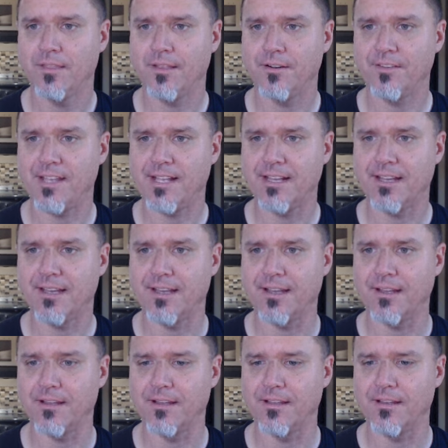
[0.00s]
There's like
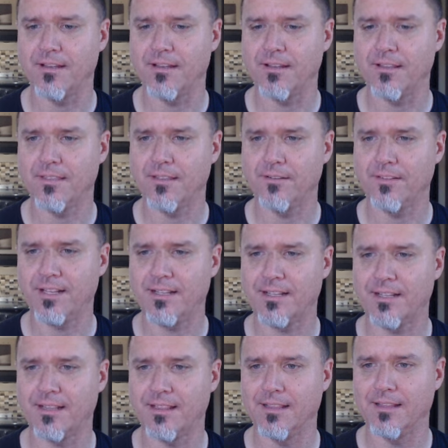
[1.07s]
a, there's like
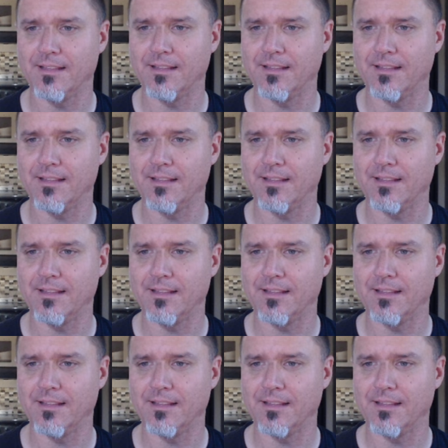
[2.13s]
a,